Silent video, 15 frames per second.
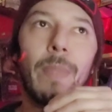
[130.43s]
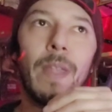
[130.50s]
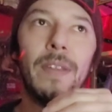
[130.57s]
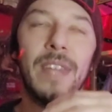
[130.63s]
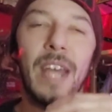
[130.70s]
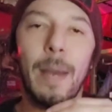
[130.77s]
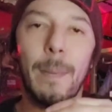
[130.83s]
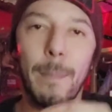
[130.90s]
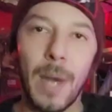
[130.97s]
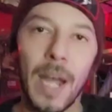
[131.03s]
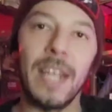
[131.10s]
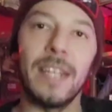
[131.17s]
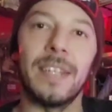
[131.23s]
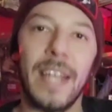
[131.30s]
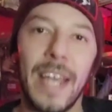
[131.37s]
that
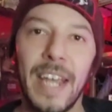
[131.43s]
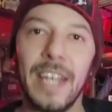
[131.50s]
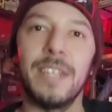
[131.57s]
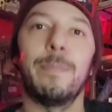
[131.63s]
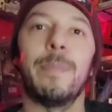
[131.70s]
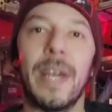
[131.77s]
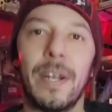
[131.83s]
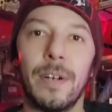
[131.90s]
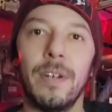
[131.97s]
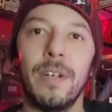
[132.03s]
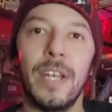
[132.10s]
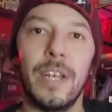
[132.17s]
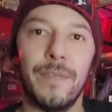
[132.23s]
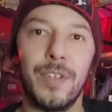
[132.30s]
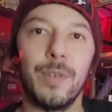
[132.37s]
might land better
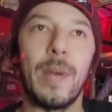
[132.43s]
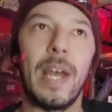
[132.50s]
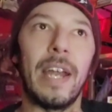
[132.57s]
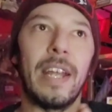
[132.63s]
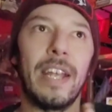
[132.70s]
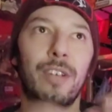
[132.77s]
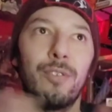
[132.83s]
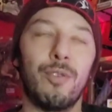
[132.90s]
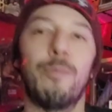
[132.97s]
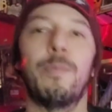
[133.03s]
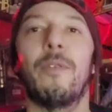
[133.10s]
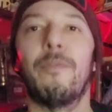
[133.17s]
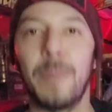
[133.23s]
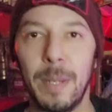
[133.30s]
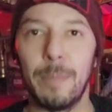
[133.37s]
if you had a group
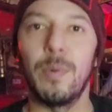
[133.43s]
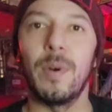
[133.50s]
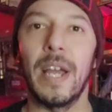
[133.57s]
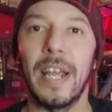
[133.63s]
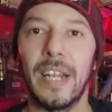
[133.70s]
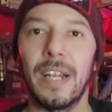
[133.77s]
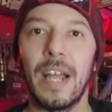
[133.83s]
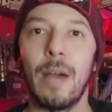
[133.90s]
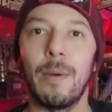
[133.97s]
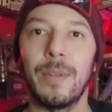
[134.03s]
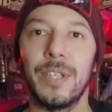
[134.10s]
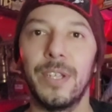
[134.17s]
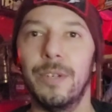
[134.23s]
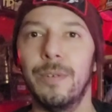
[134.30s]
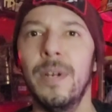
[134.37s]
of people hanging out with
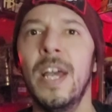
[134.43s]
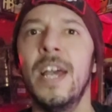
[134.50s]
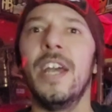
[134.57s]
you.